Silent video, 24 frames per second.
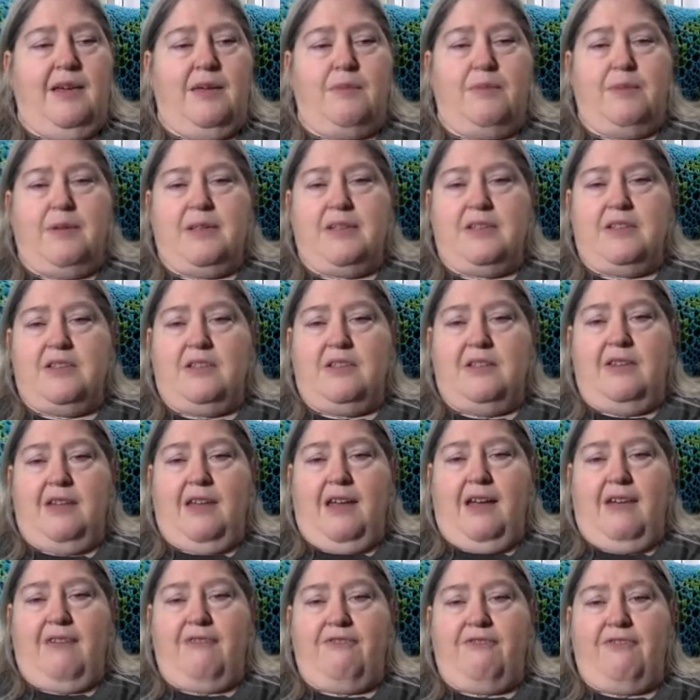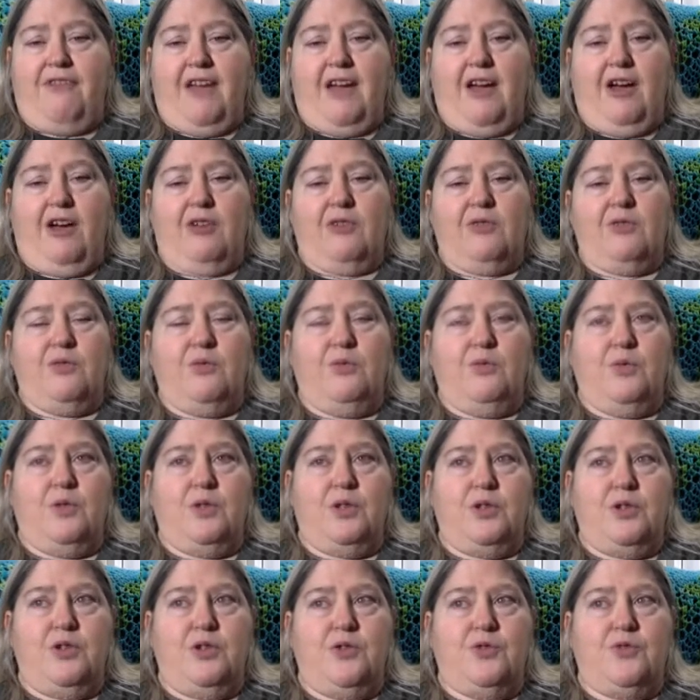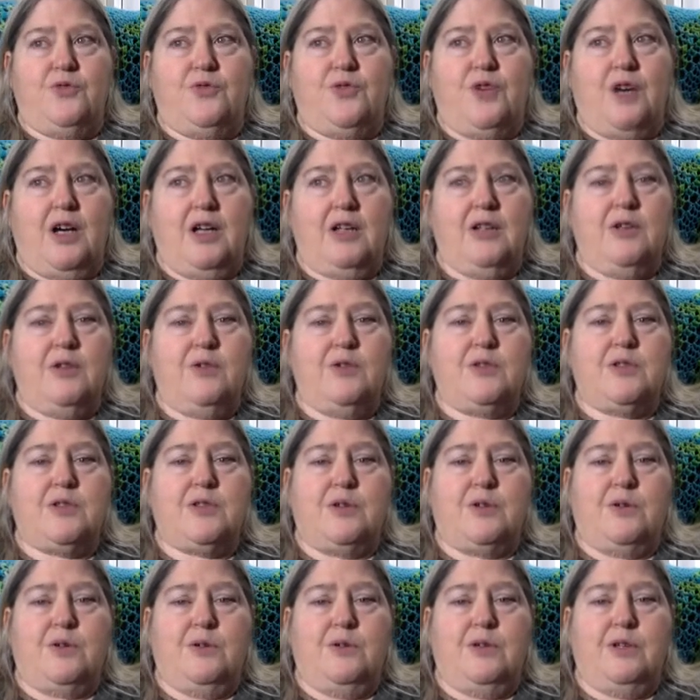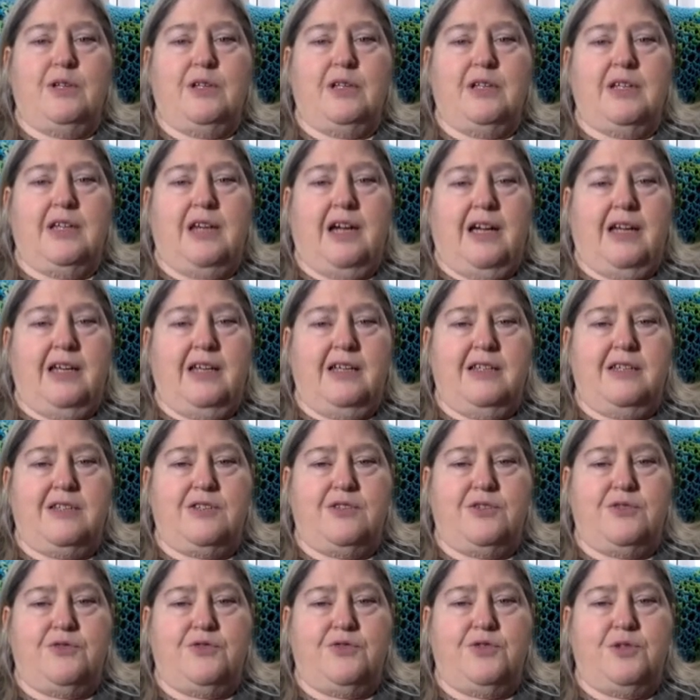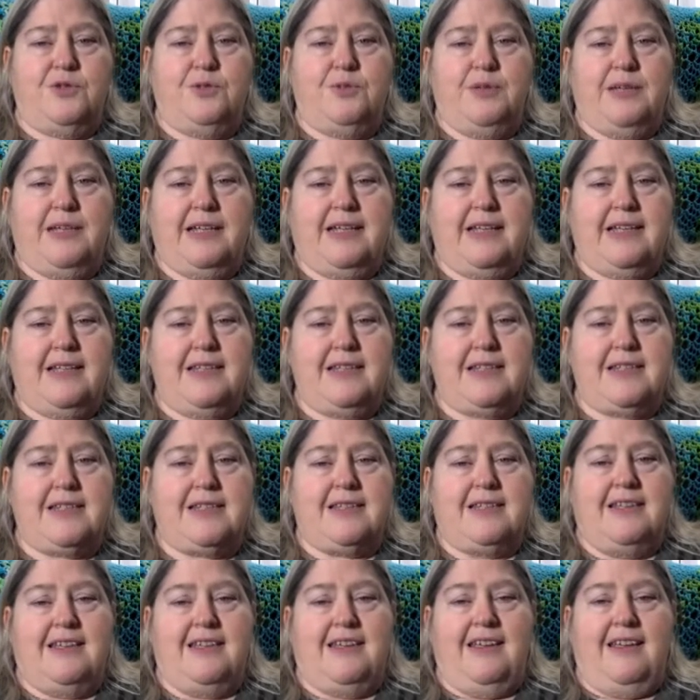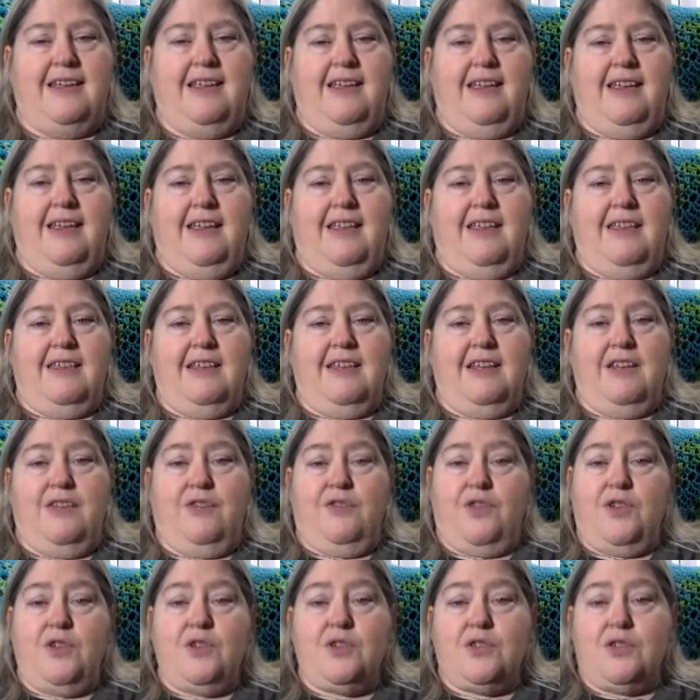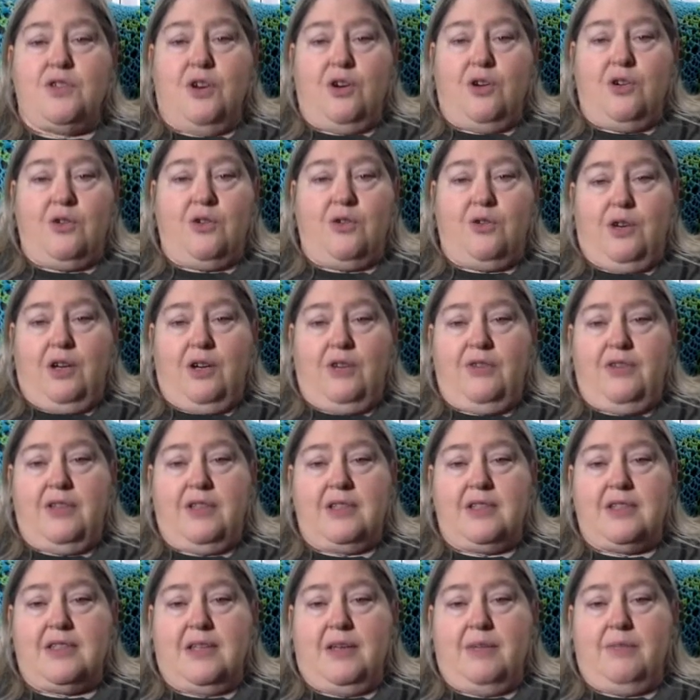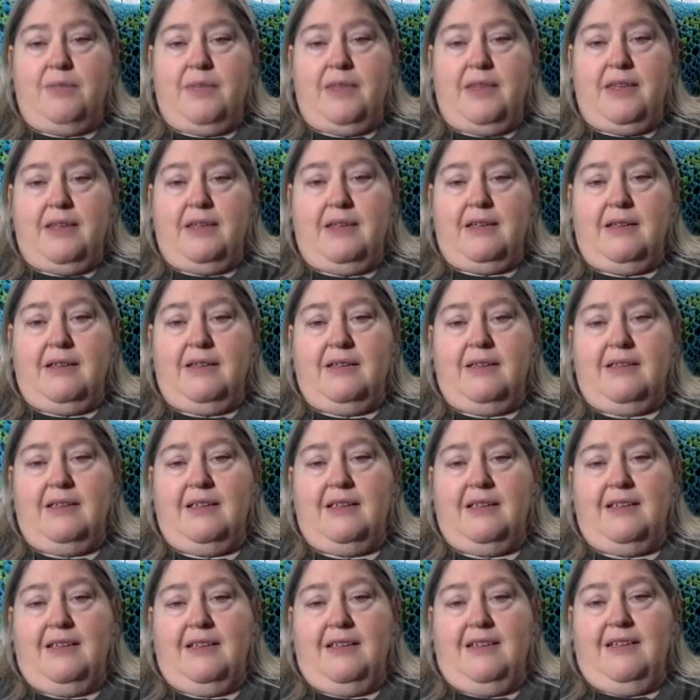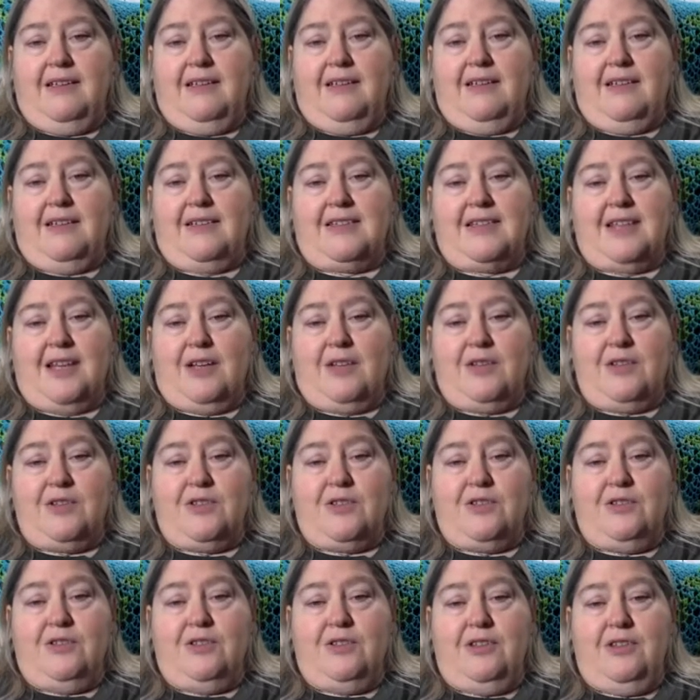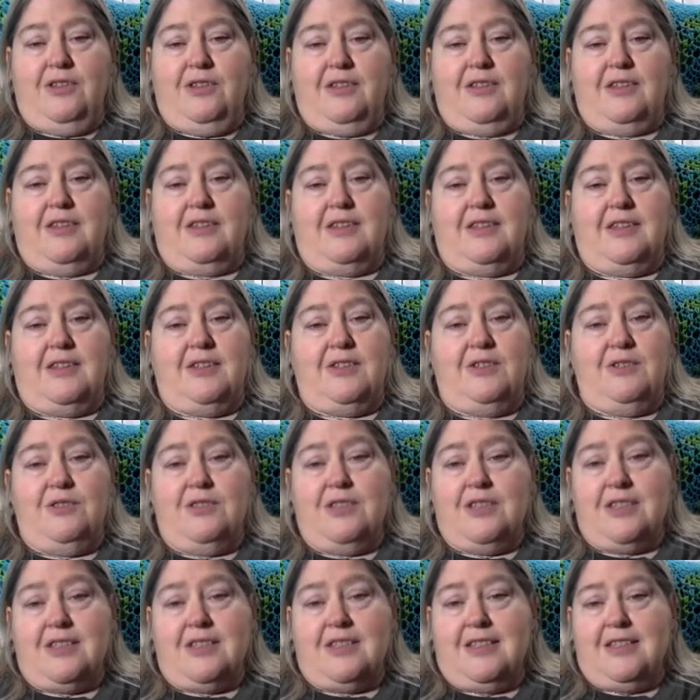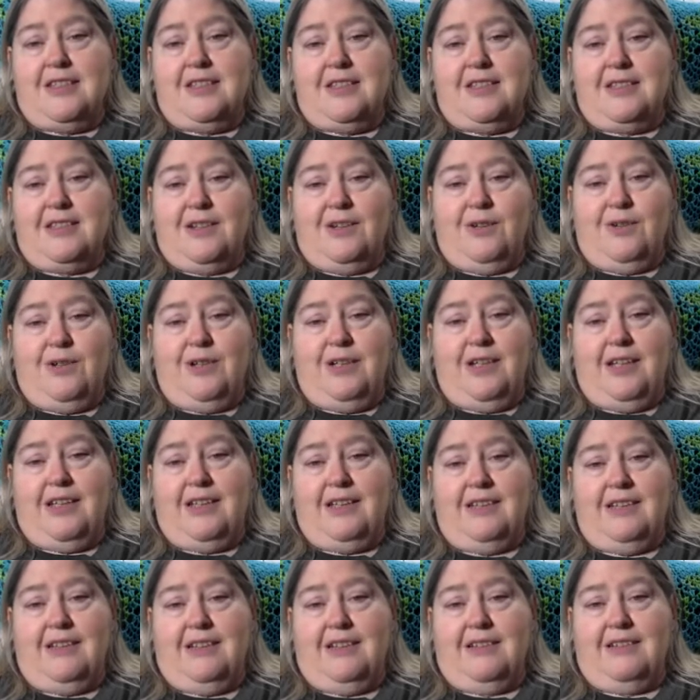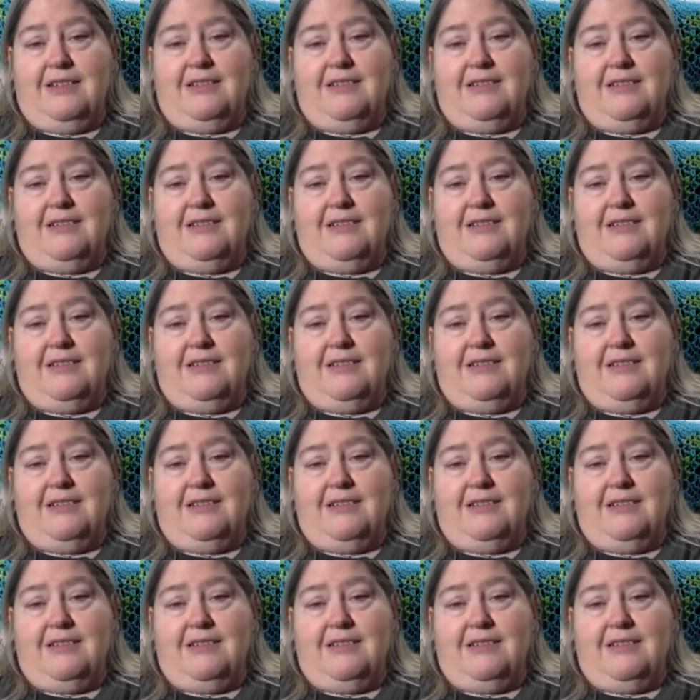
But I found when you follow certain diets or food plans, that if you start craving something, it sounds good, you just need to go ahead and